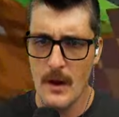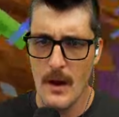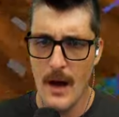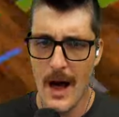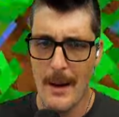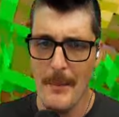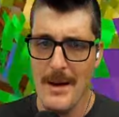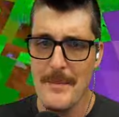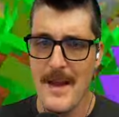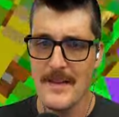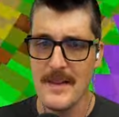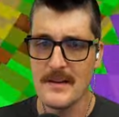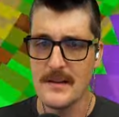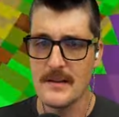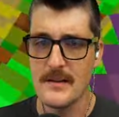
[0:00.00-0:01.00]
I might make
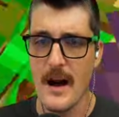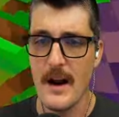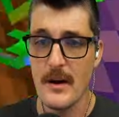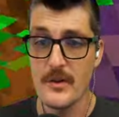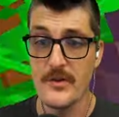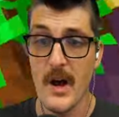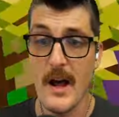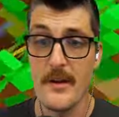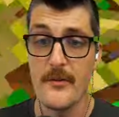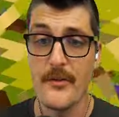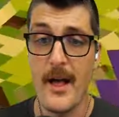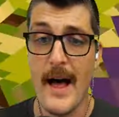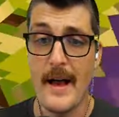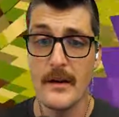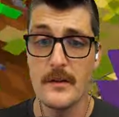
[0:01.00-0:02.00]
this entire side
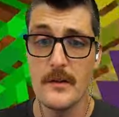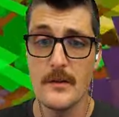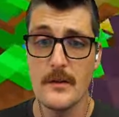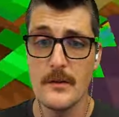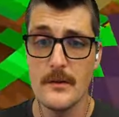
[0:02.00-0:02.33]
flax